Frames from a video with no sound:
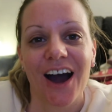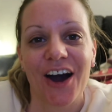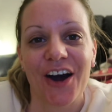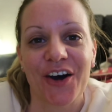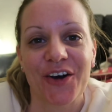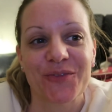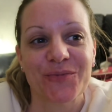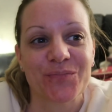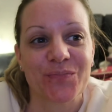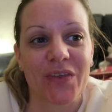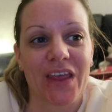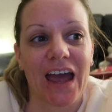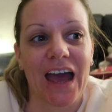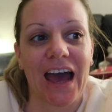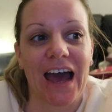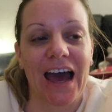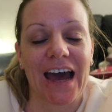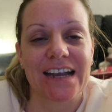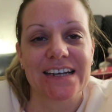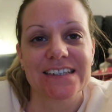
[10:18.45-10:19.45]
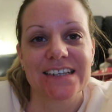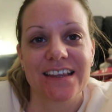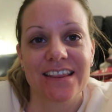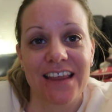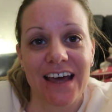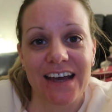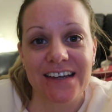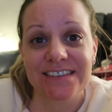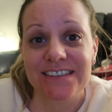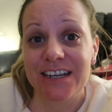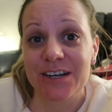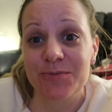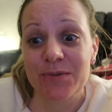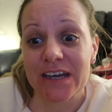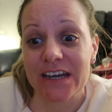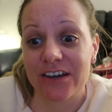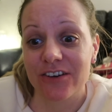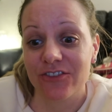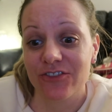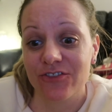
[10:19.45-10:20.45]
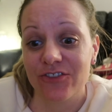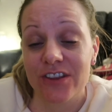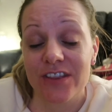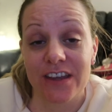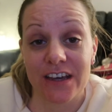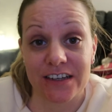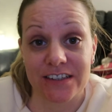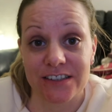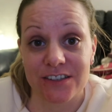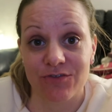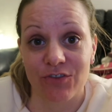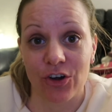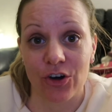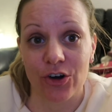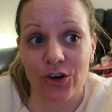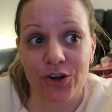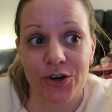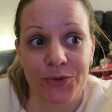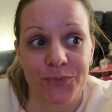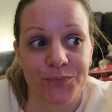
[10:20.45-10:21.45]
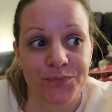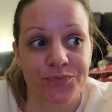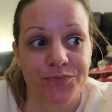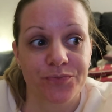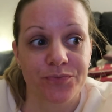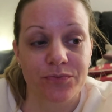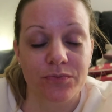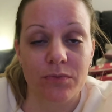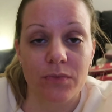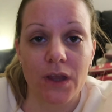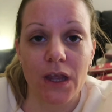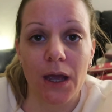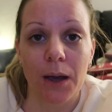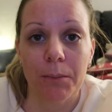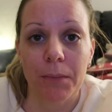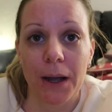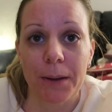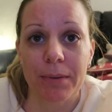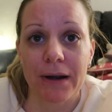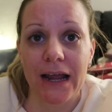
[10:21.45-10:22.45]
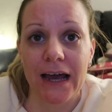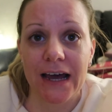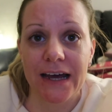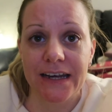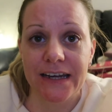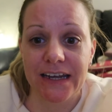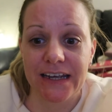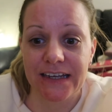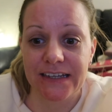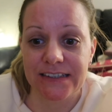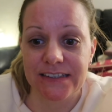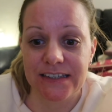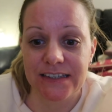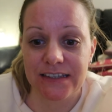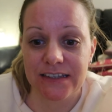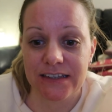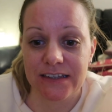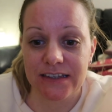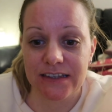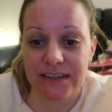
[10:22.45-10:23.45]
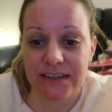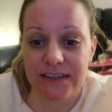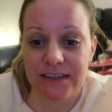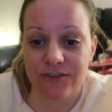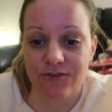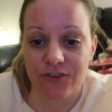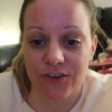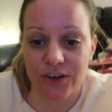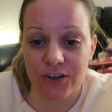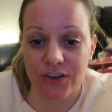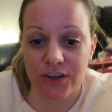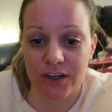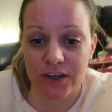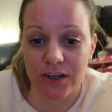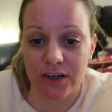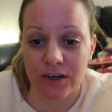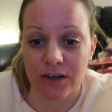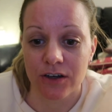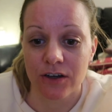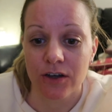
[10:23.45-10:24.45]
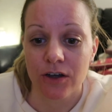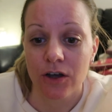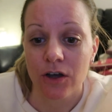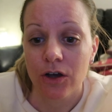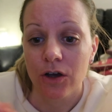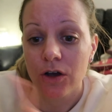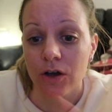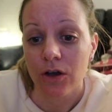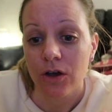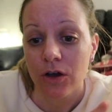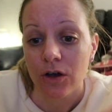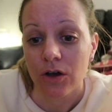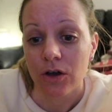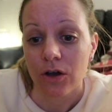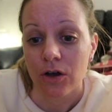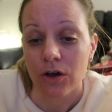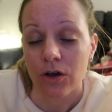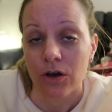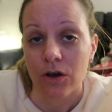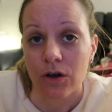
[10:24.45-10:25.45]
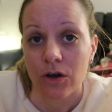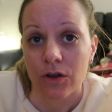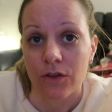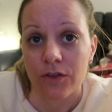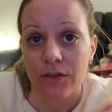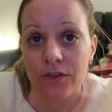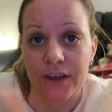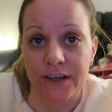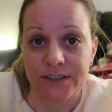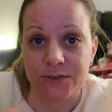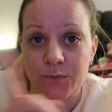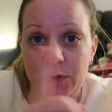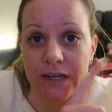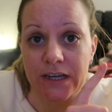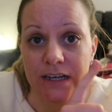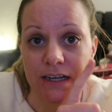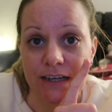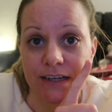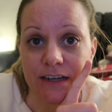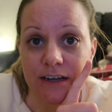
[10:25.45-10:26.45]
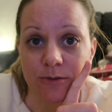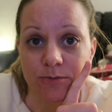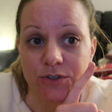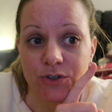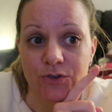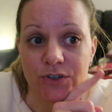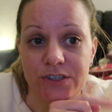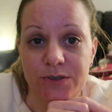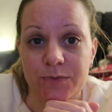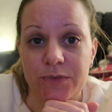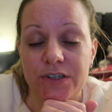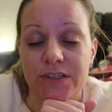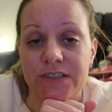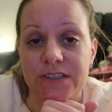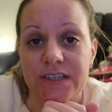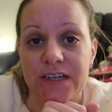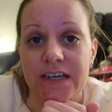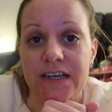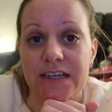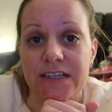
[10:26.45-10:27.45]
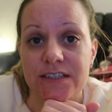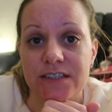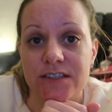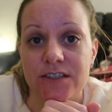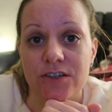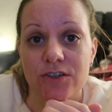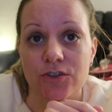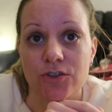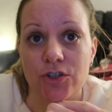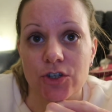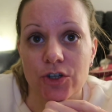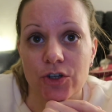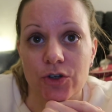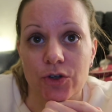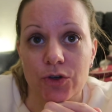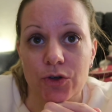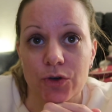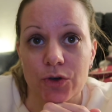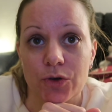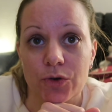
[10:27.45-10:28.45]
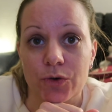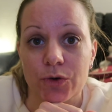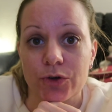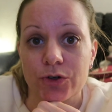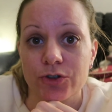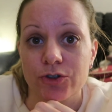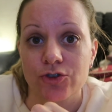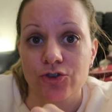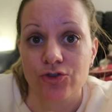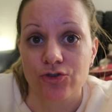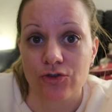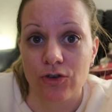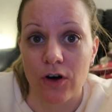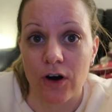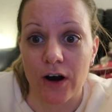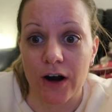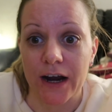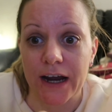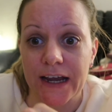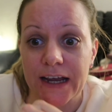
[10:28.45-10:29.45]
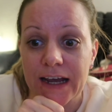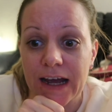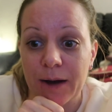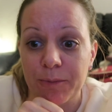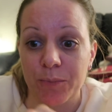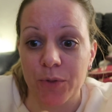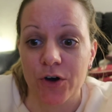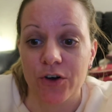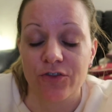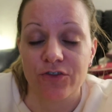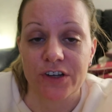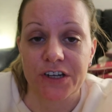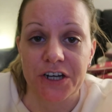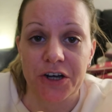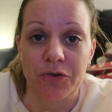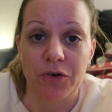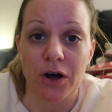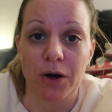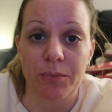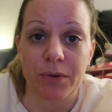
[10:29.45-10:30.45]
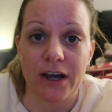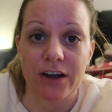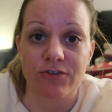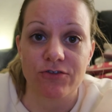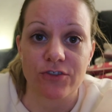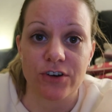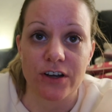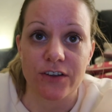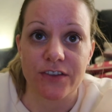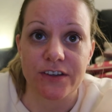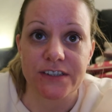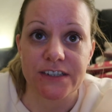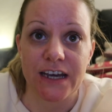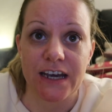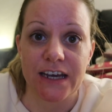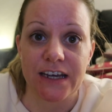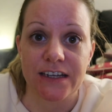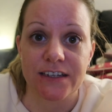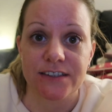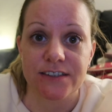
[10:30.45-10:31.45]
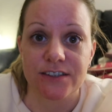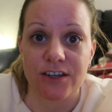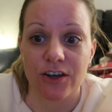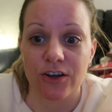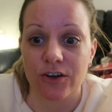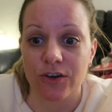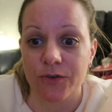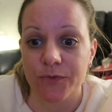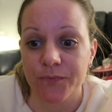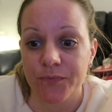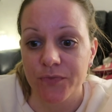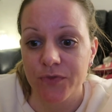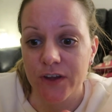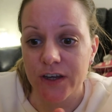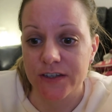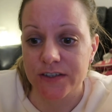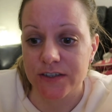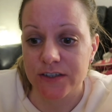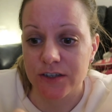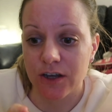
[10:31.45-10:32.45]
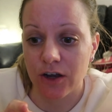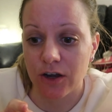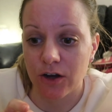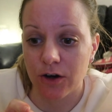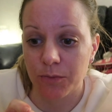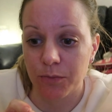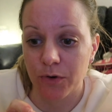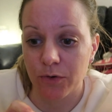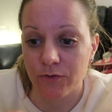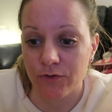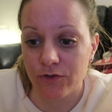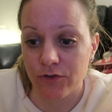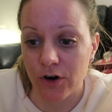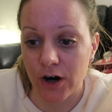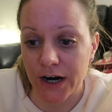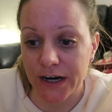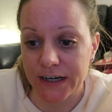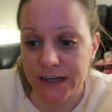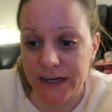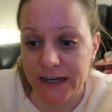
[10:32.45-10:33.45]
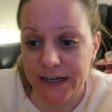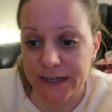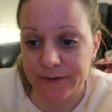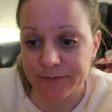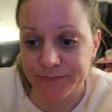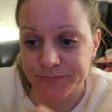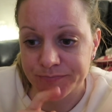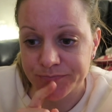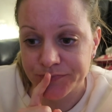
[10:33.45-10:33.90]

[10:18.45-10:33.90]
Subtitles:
And that is going to be it for this vlog. My plan is for this week leading up to Christmas is to try and put a video up every other day. So this is going up on Friday